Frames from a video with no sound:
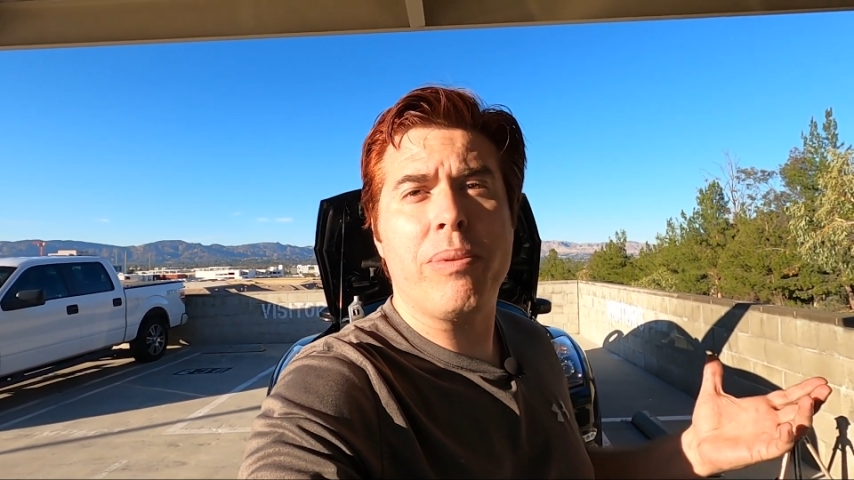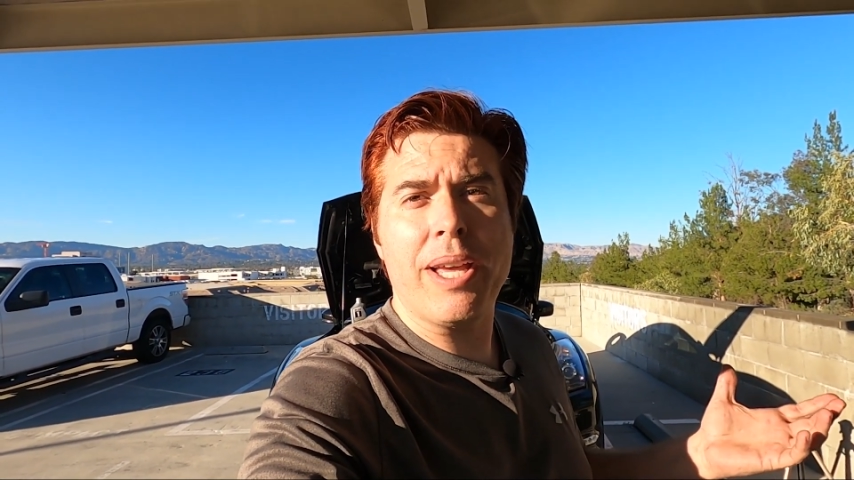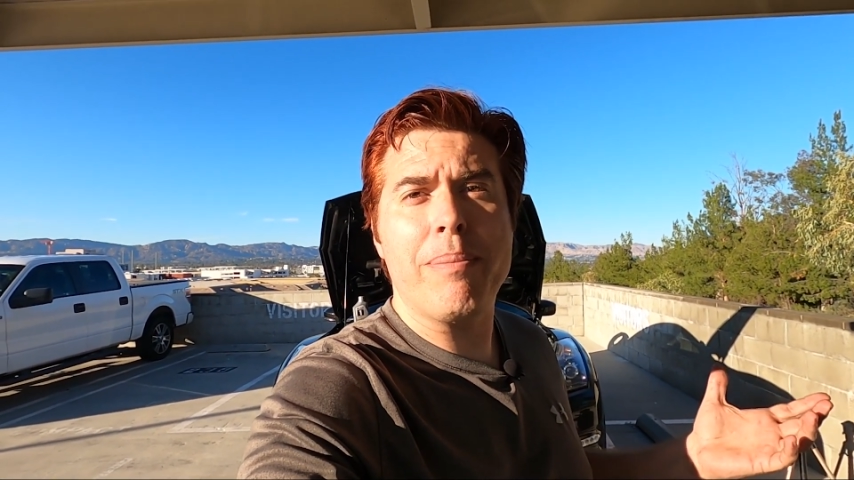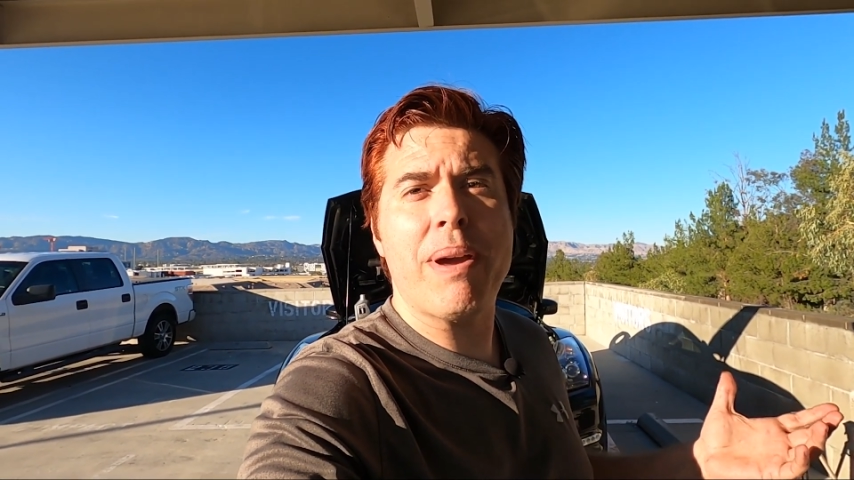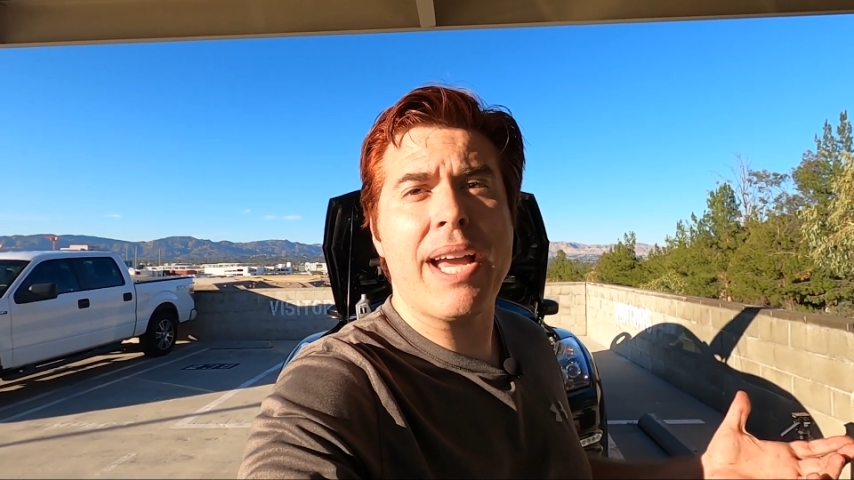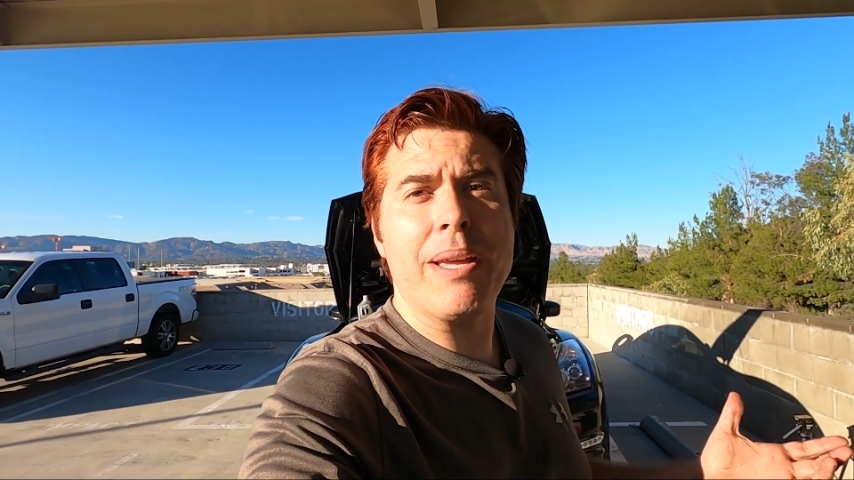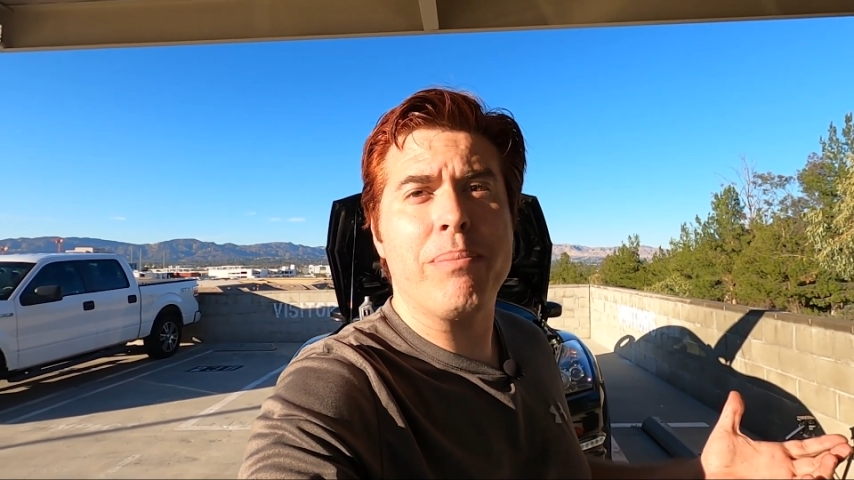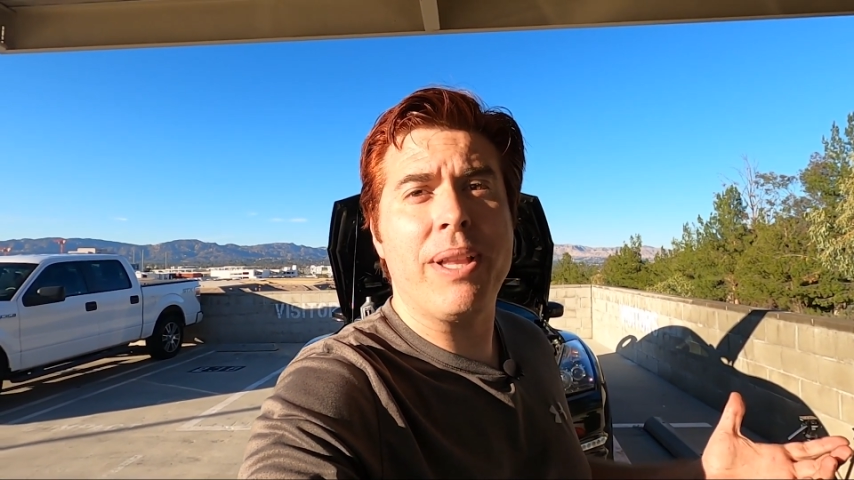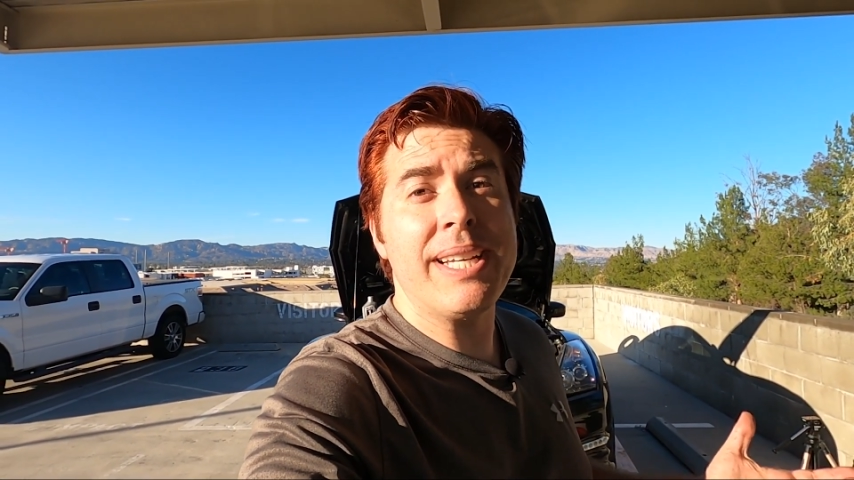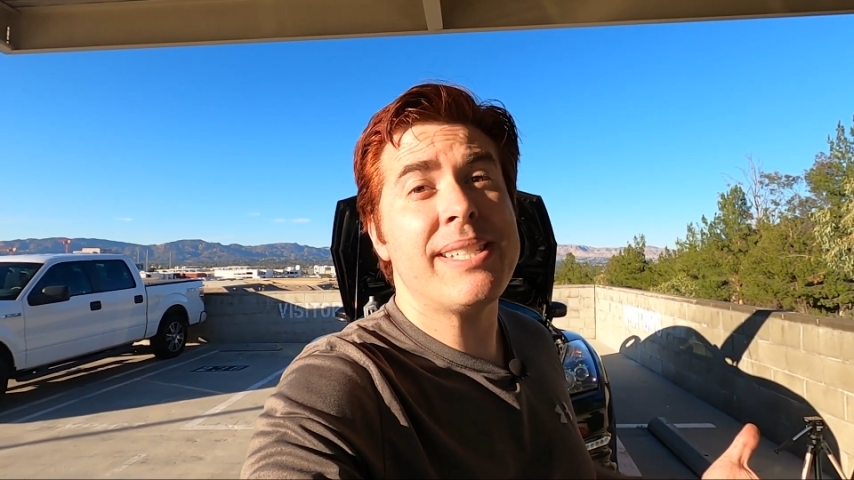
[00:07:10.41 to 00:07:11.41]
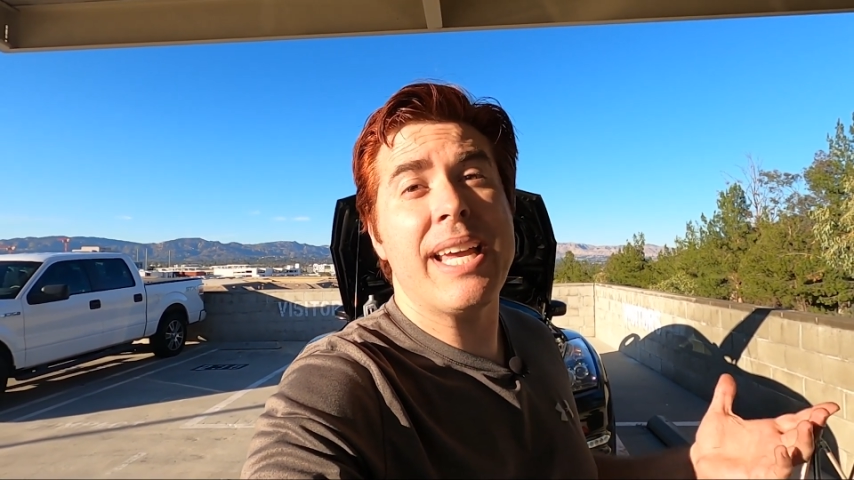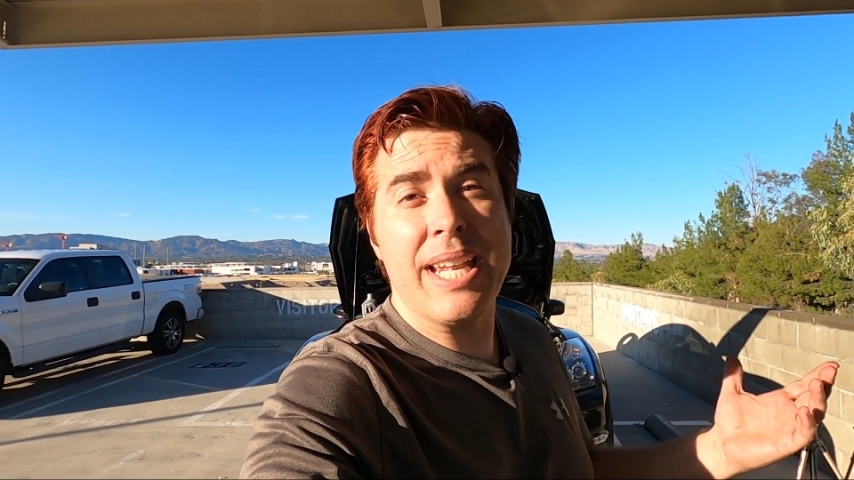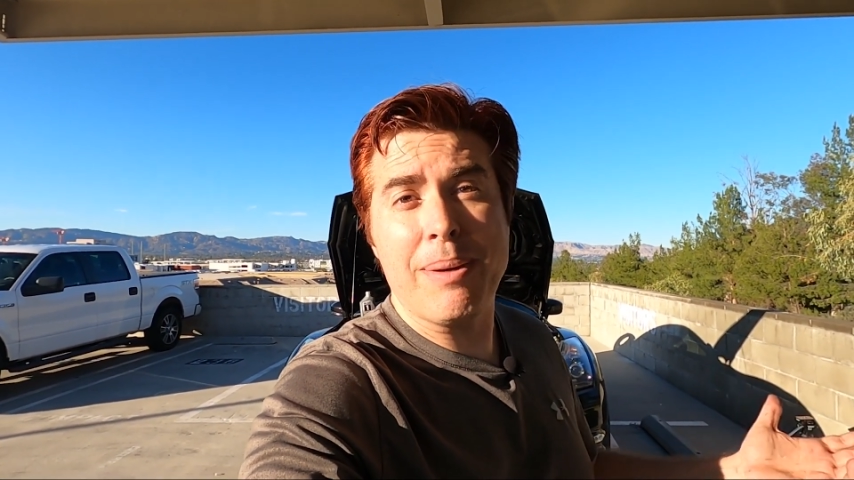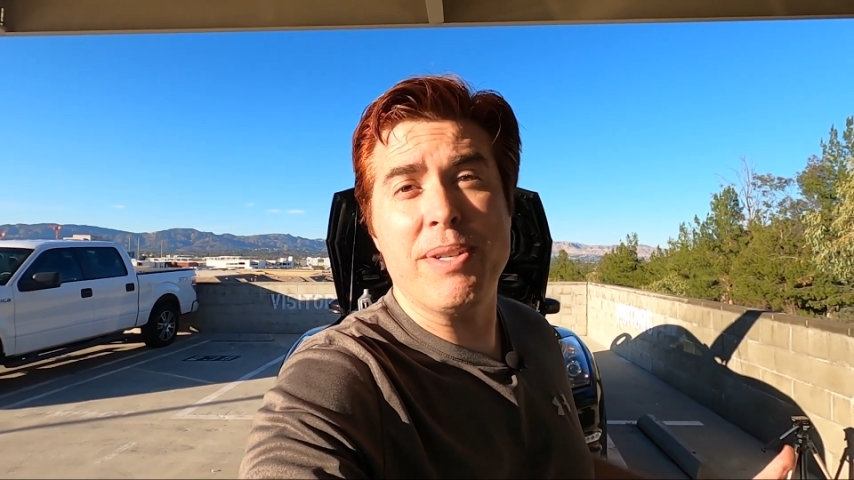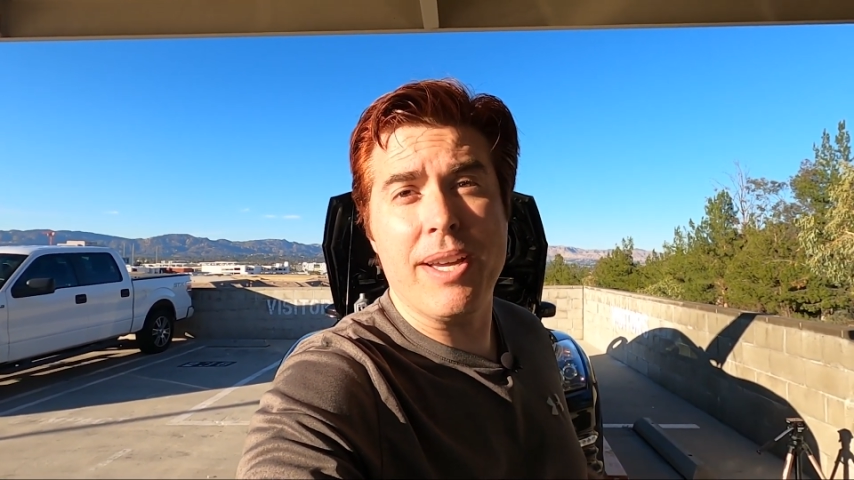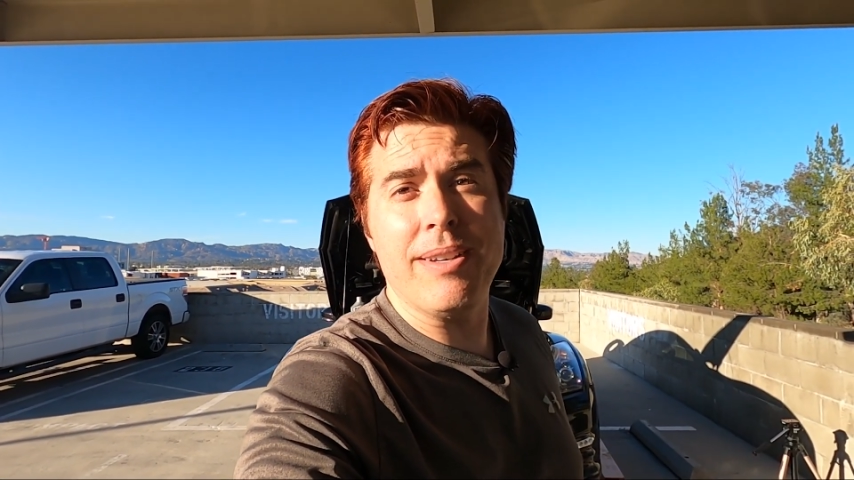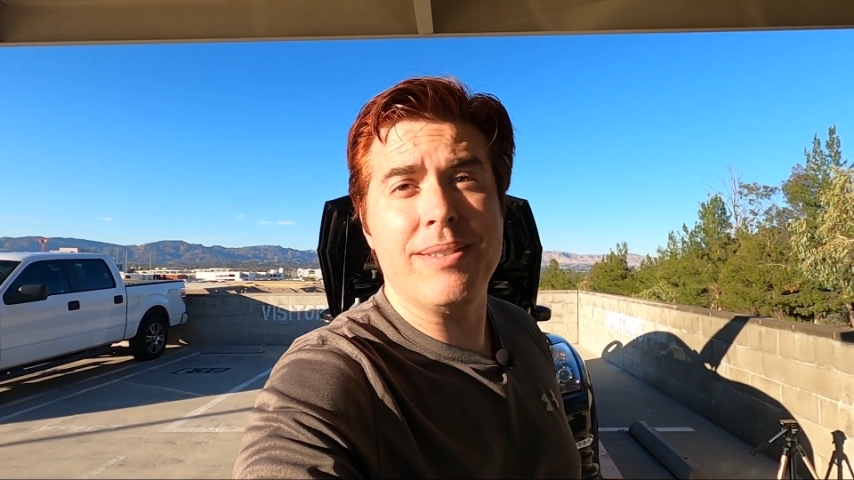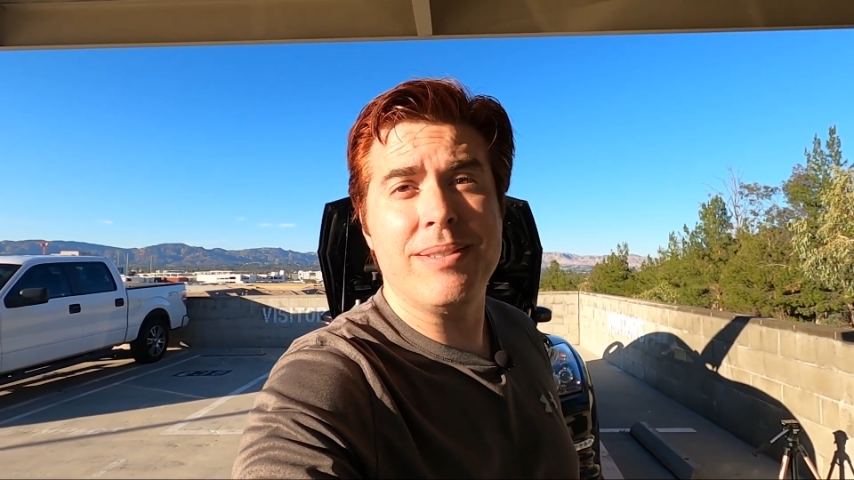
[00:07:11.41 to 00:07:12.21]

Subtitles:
plate back in place, and I'm done.